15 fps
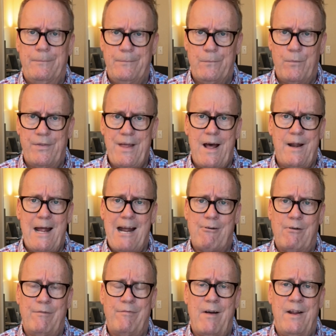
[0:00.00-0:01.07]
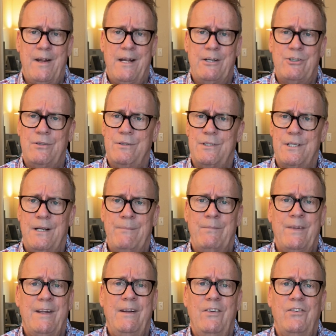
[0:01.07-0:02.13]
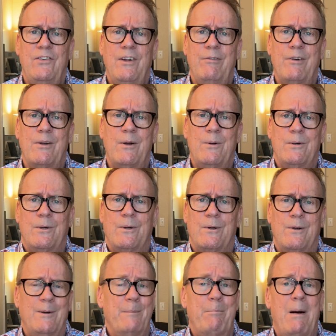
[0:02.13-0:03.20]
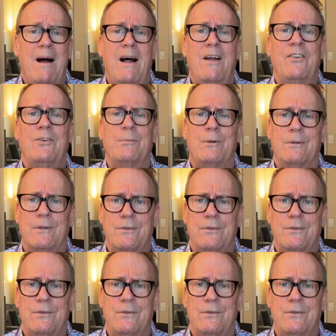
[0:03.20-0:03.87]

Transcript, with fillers: Without accurate financials, it is difficult or impossible